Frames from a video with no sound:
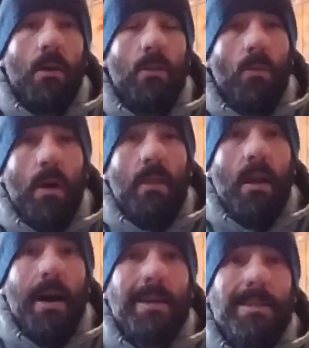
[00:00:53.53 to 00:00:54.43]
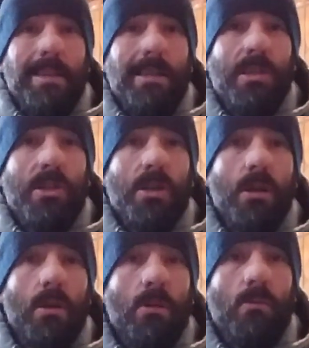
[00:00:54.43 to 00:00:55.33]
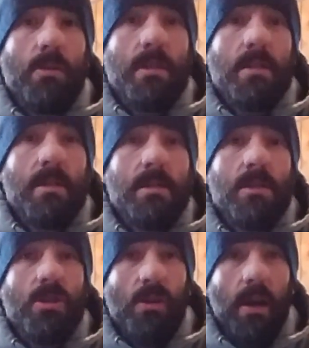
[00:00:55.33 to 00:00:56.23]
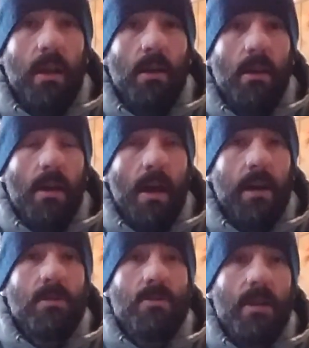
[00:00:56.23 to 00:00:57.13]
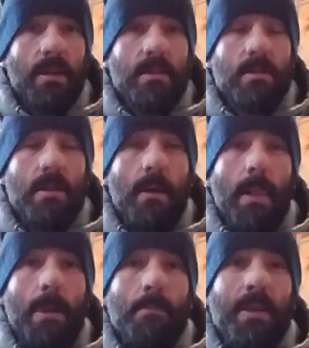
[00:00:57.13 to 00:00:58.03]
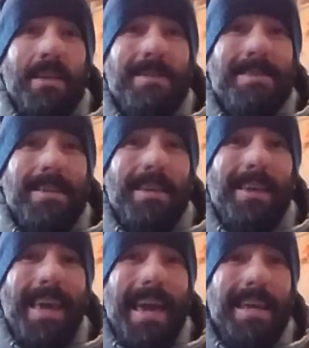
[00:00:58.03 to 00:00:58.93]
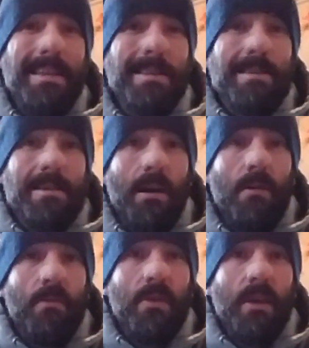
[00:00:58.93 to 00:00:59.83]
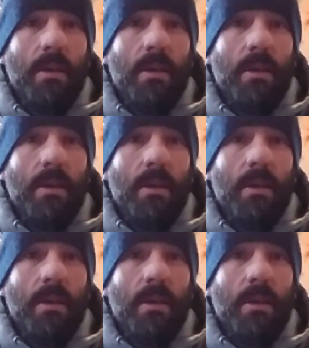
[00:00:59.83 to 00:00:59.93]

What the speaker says: the way that I teach resistance training exercises is the cadence of the